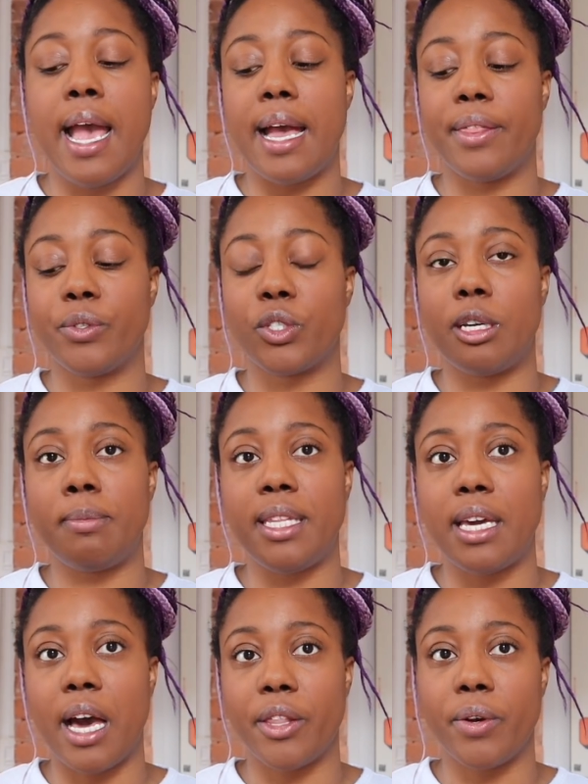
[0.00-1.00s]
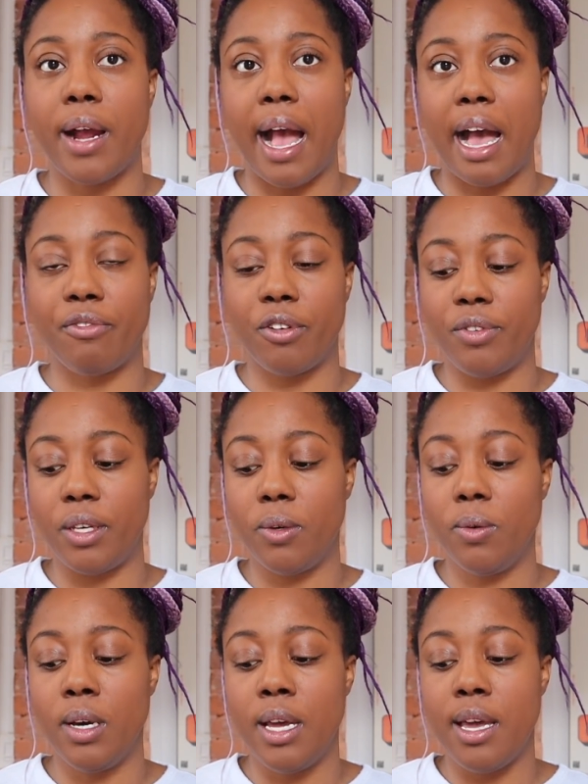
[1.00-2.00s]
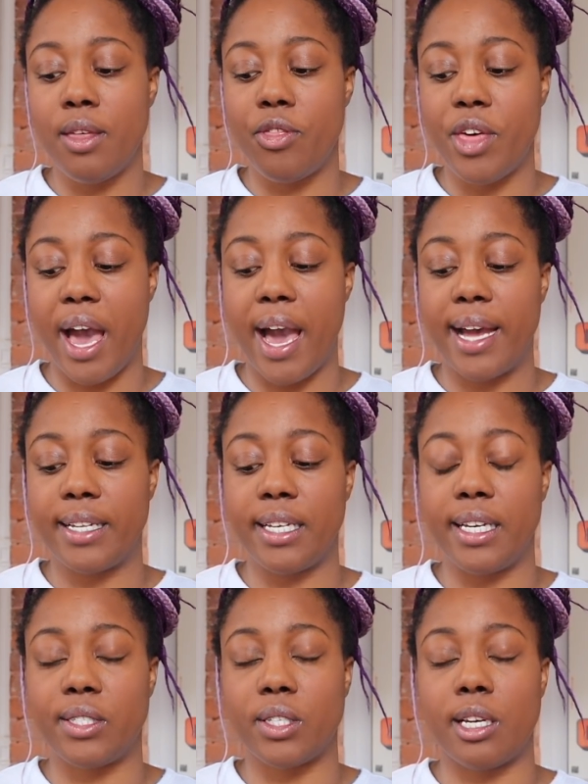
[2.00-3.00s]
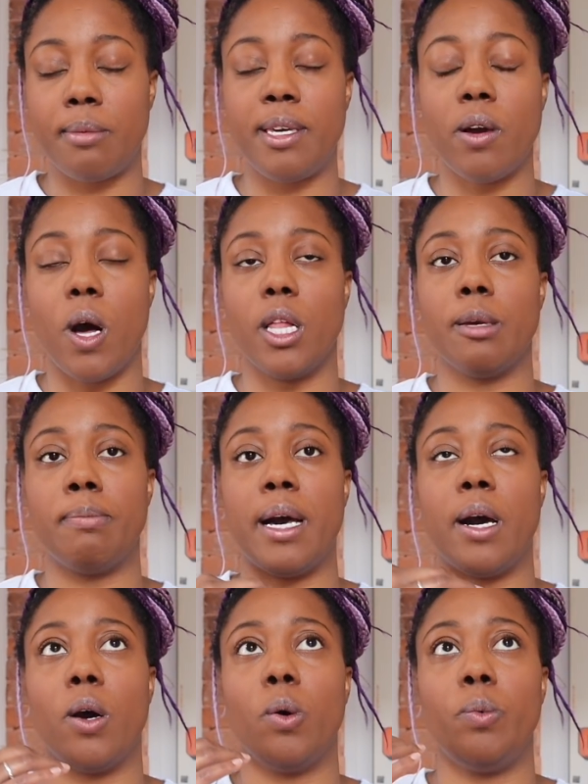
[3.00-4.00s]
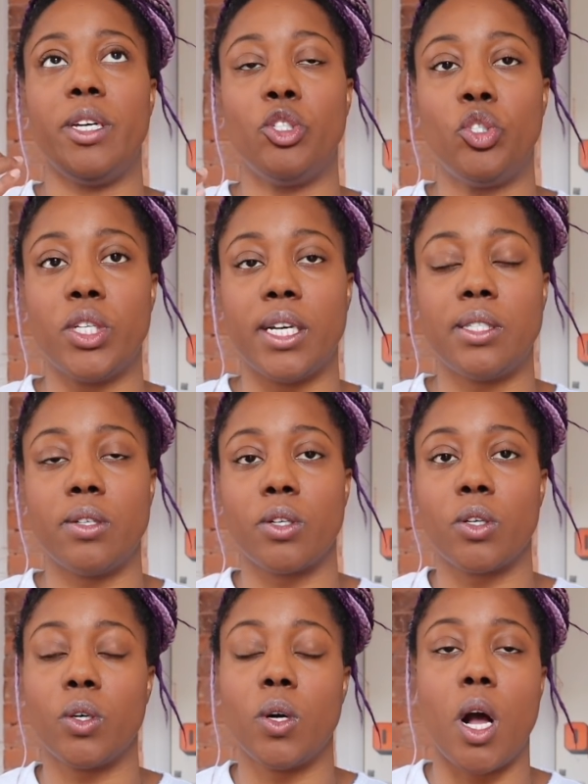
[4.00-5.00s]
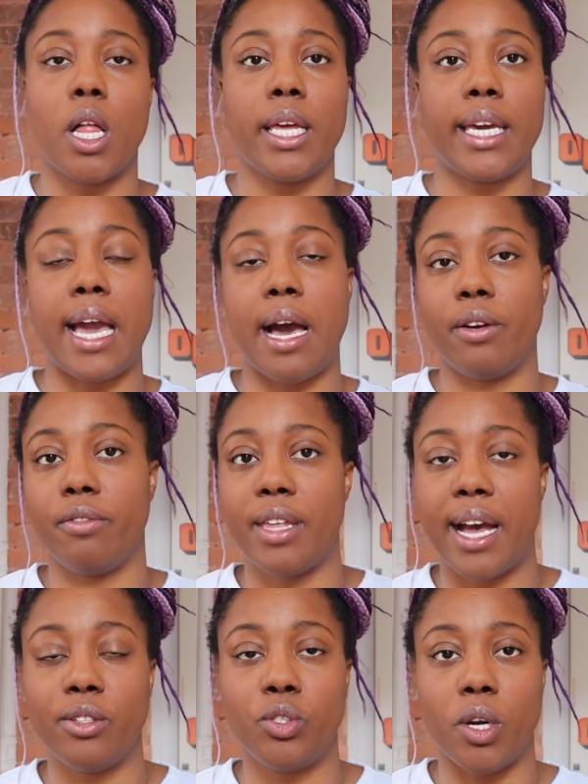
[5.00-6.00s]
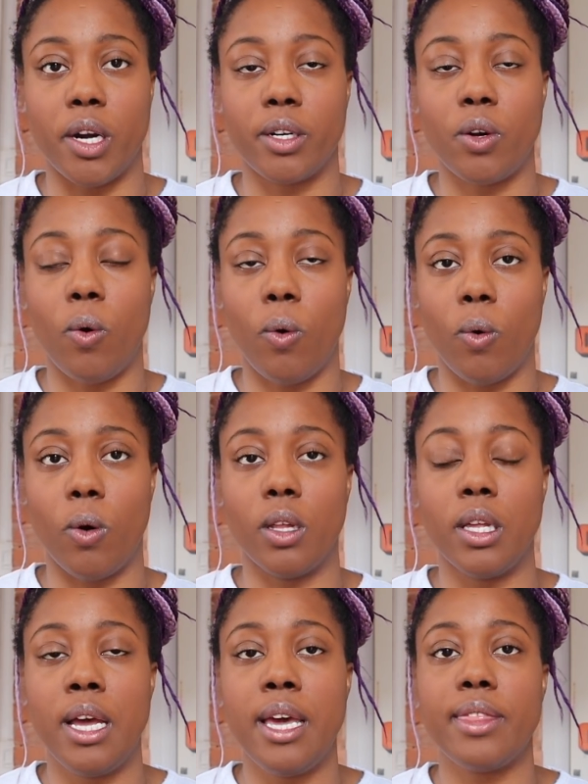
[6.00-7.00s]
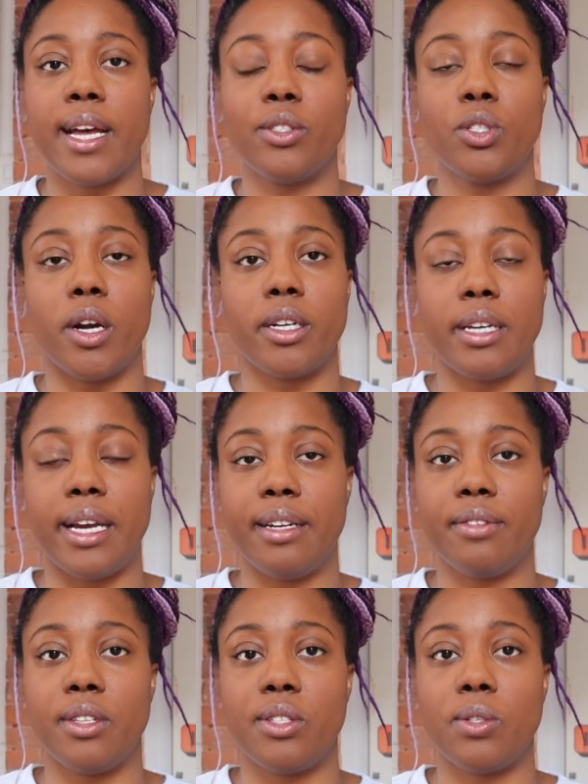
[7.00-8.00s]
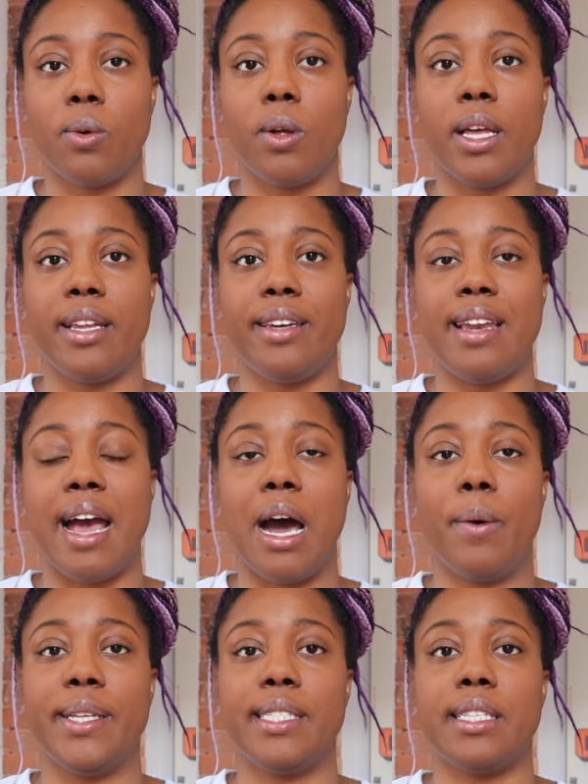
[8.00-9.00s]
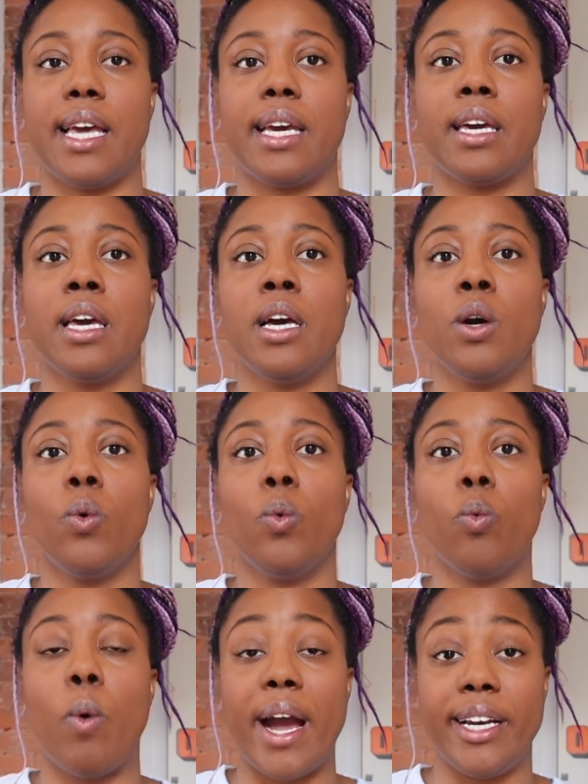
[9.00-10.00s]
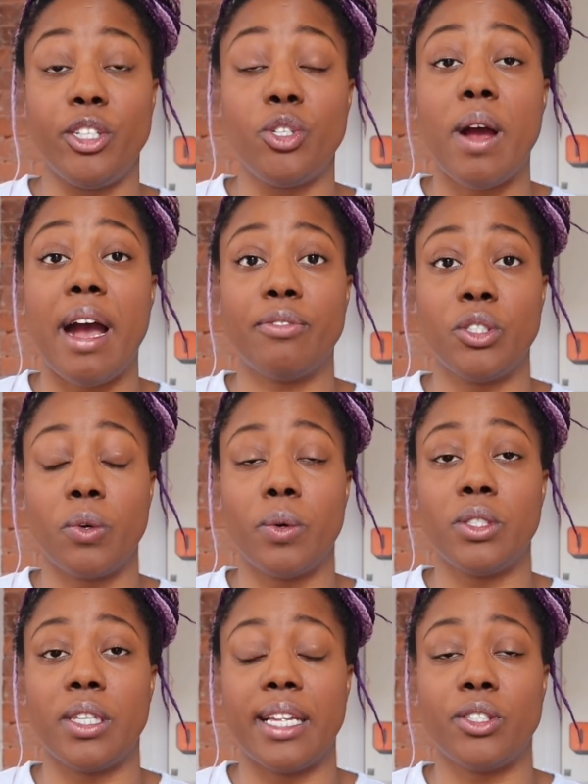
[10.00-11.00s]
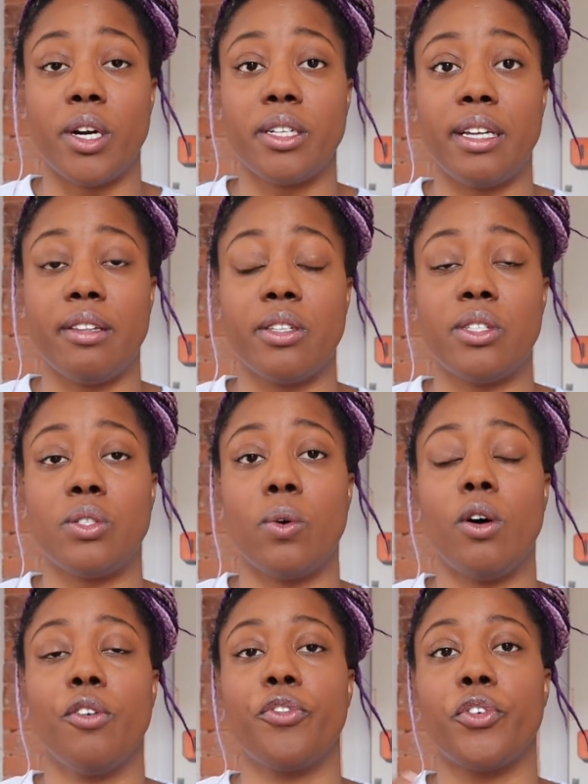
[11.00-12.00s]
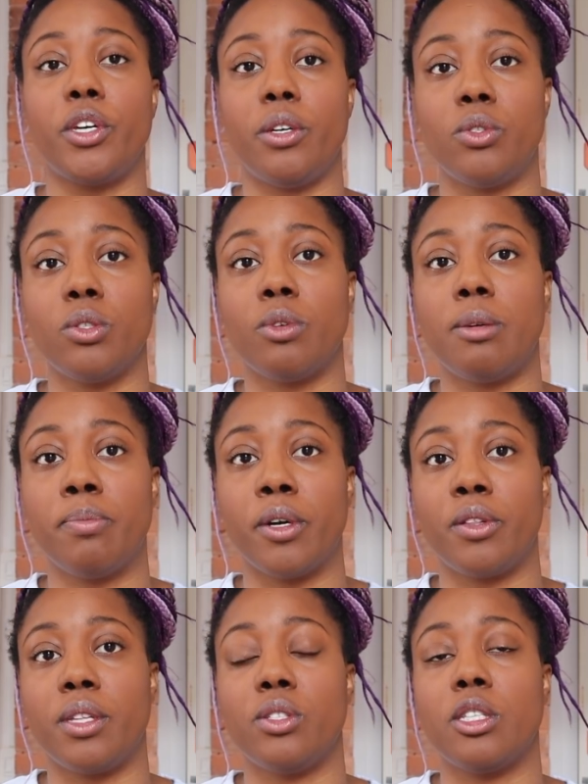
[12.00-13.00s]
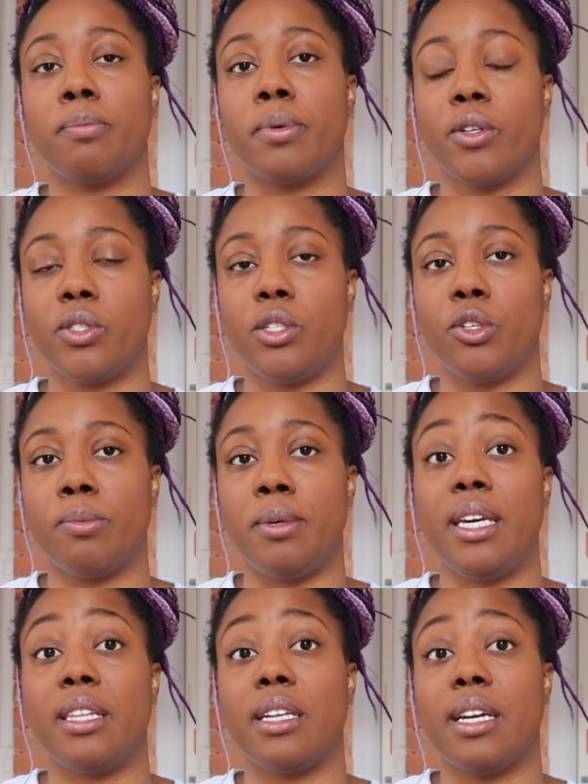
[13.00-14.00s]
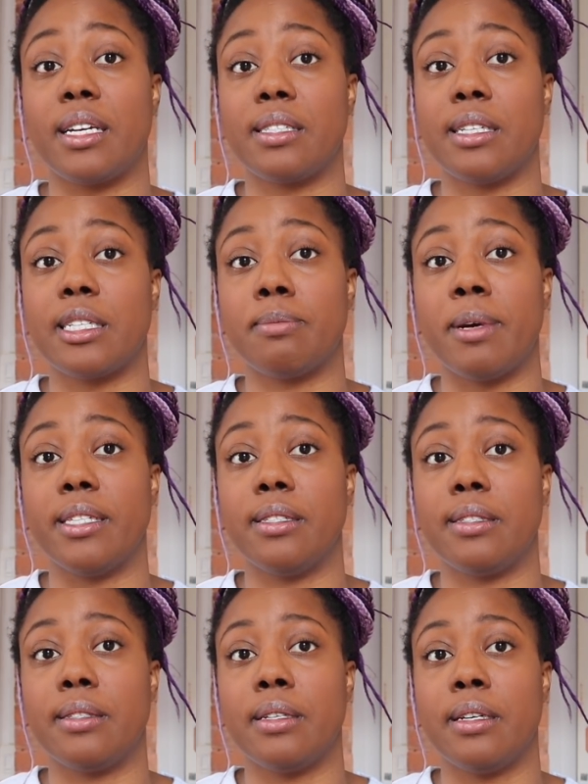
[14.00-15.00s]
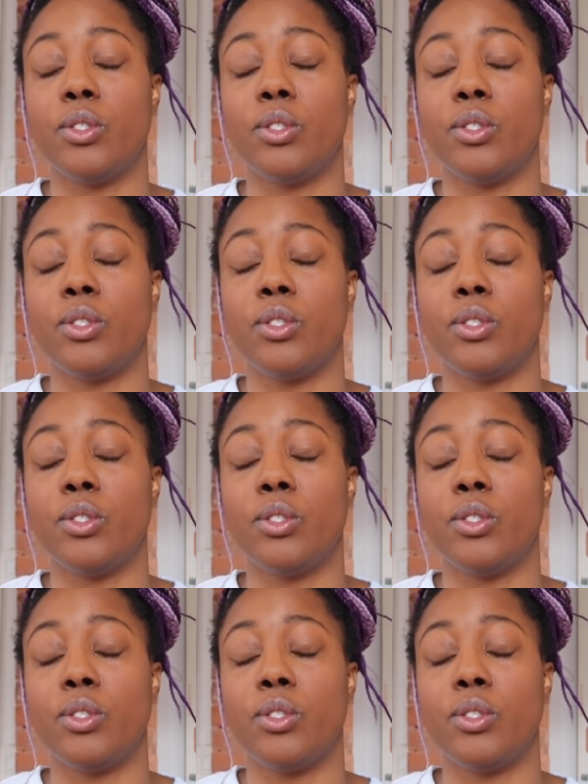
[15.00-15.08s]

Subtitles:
And there's gonna be the other half of you that it's gonna be all about, we just are crawling out of that dark hole, that dark night of the soul. And now it's like, why did you have to go into that dark night of the soul for you to rebirth into the person you're being in the next 6 months?